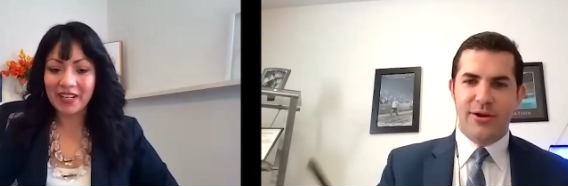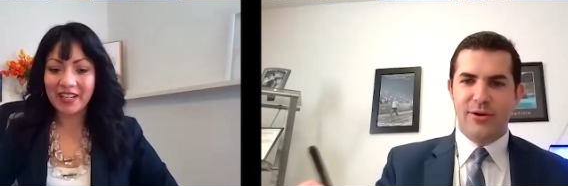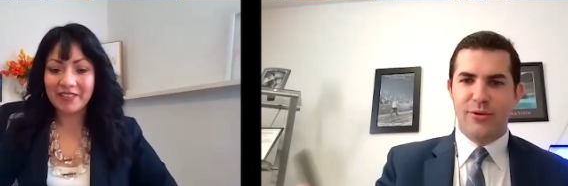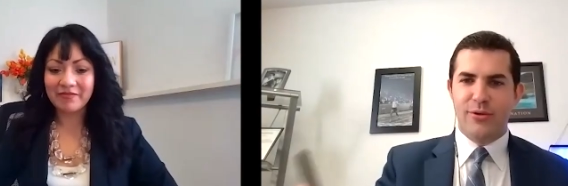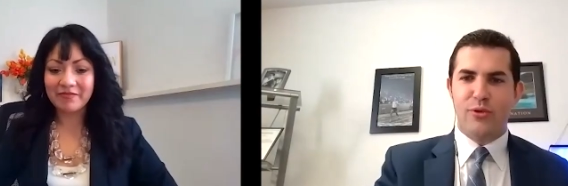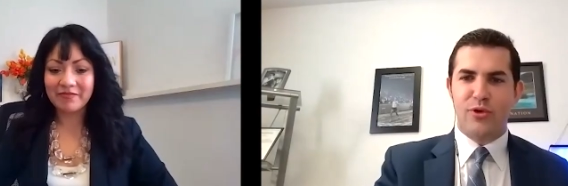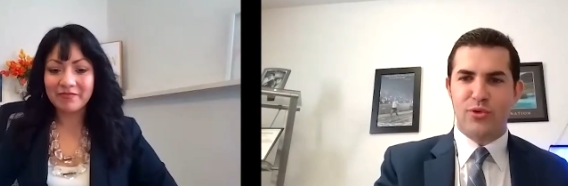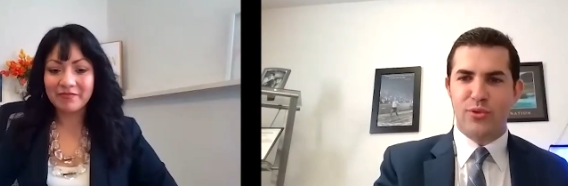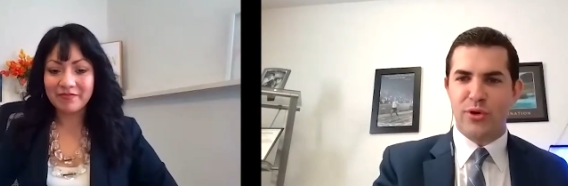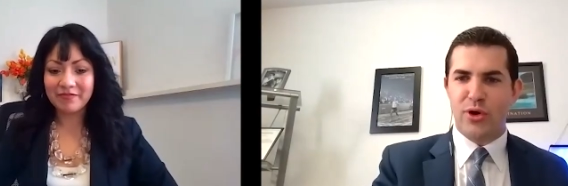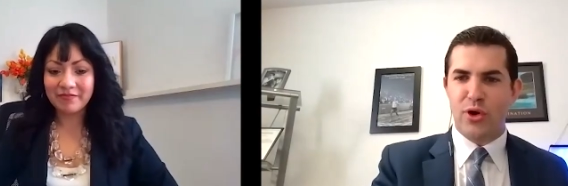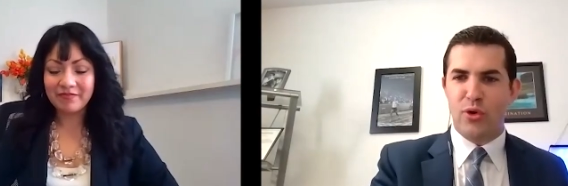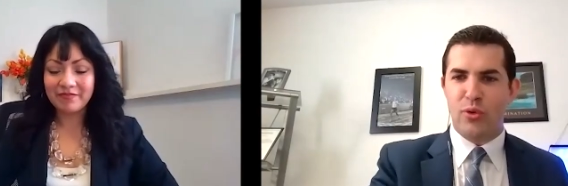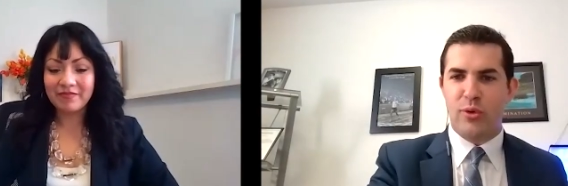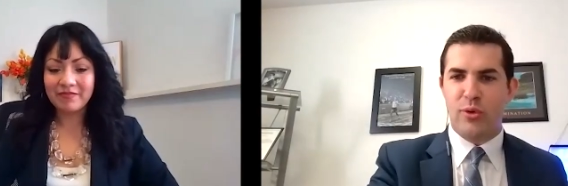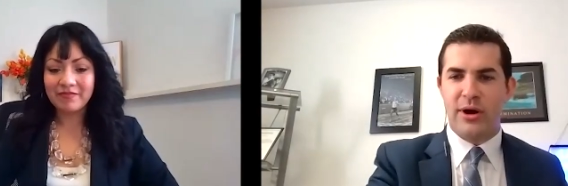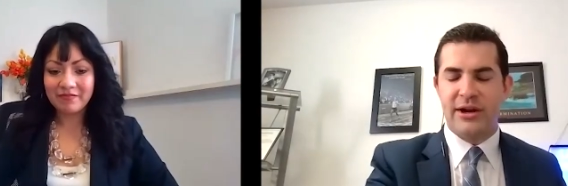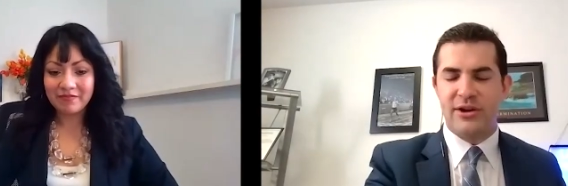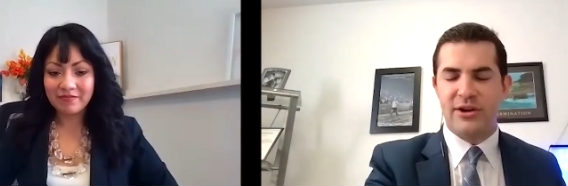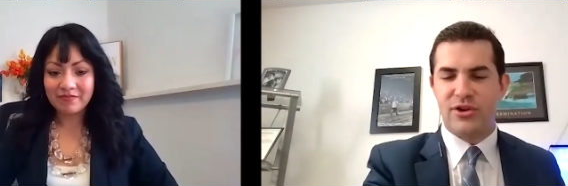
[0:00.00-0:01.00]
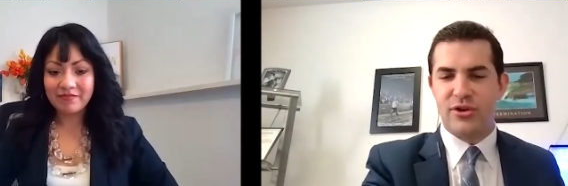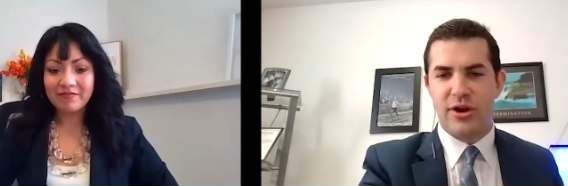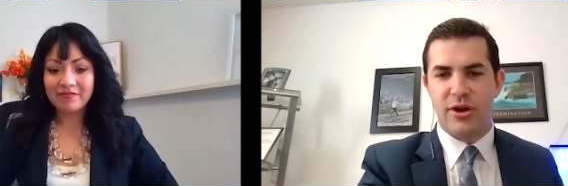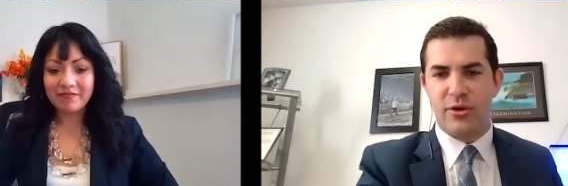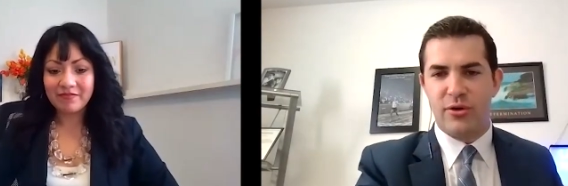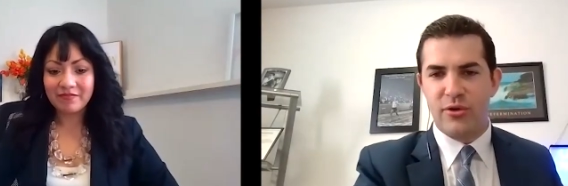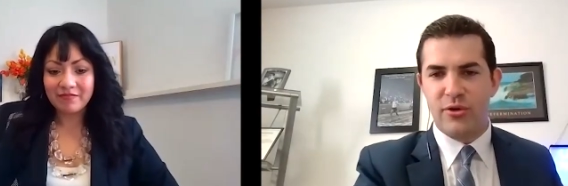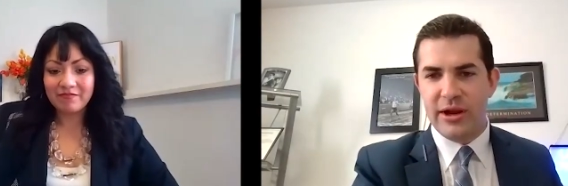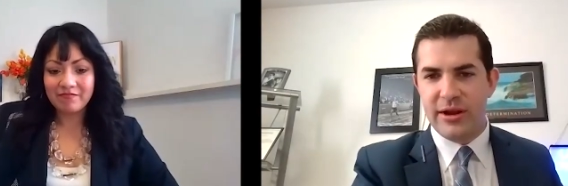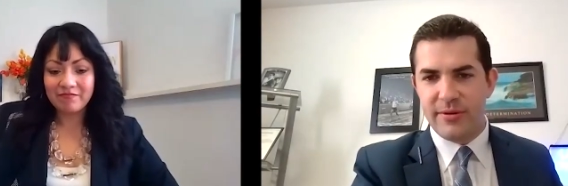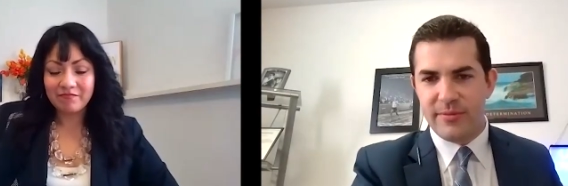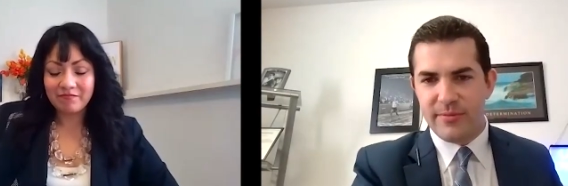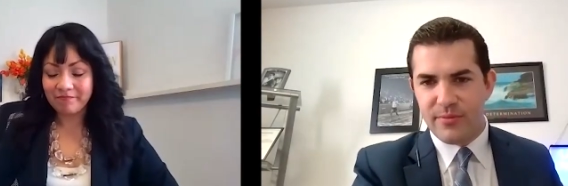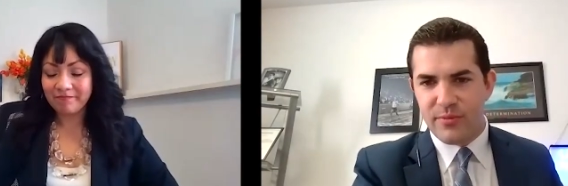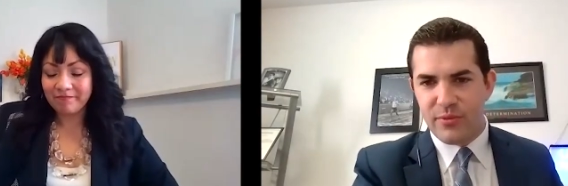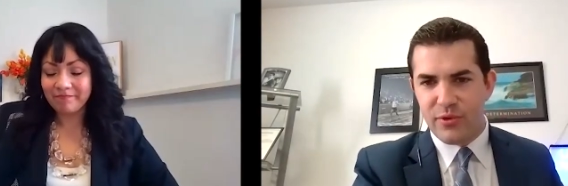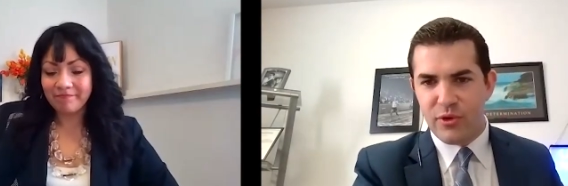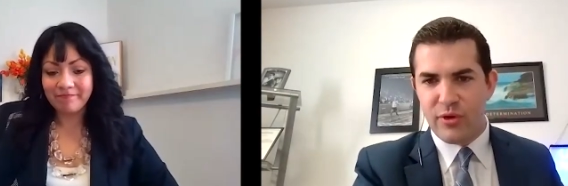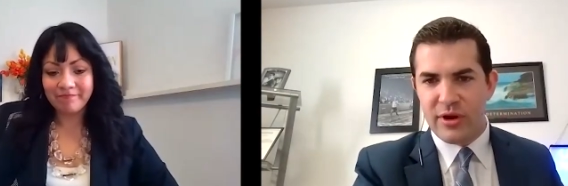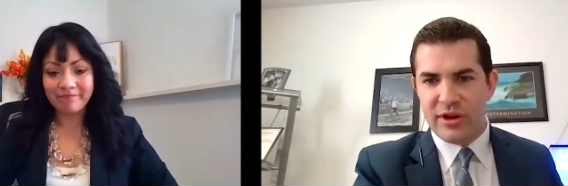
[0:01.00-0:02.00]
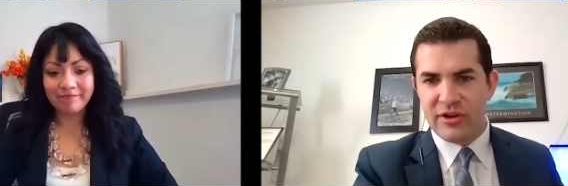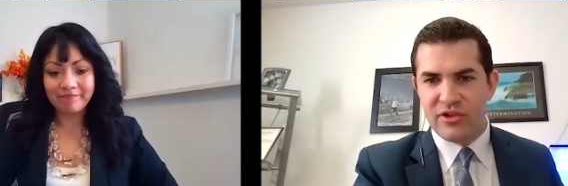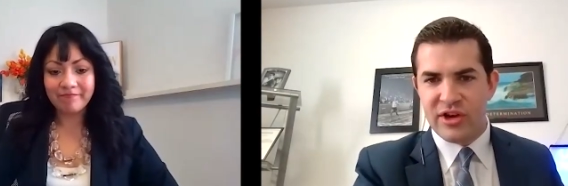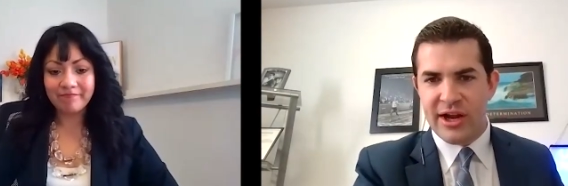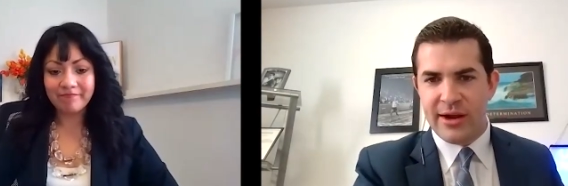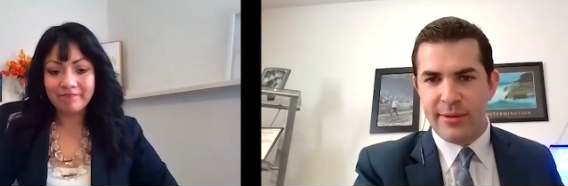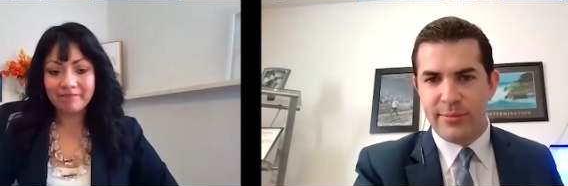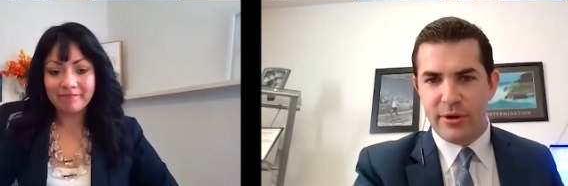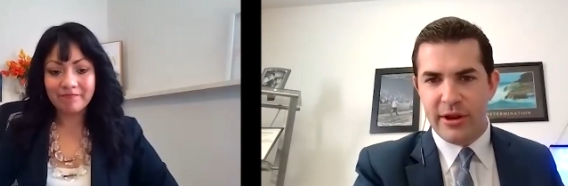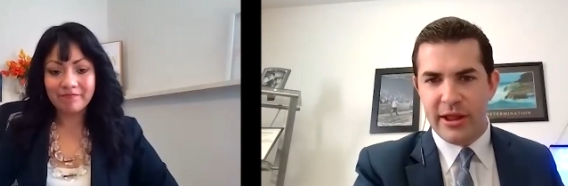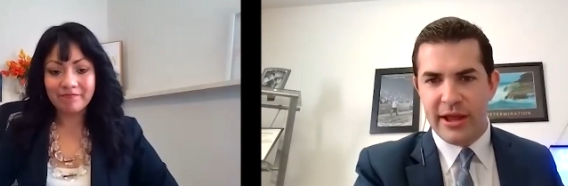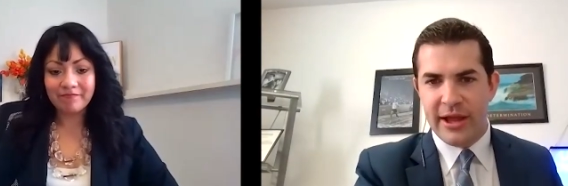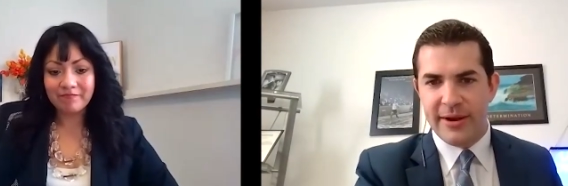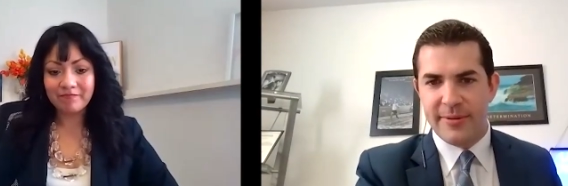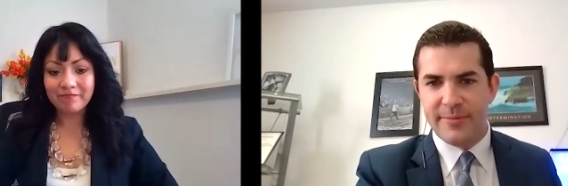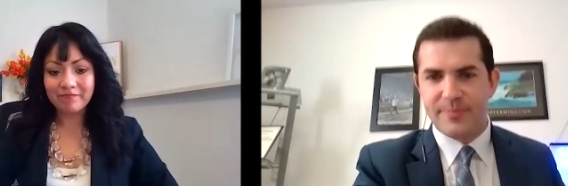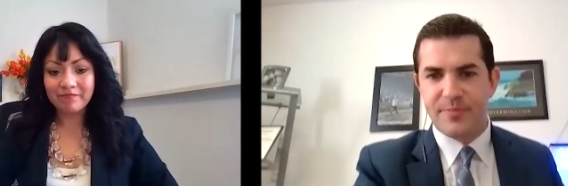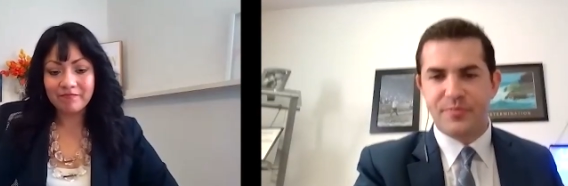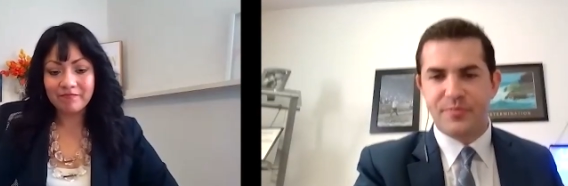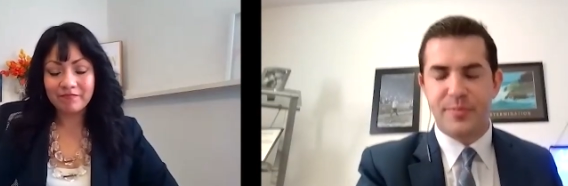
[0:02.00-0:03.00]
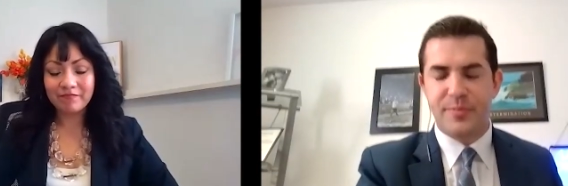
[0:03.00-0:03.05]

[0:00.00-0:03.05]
Speaker 1: which we don't want. So now, great job on that.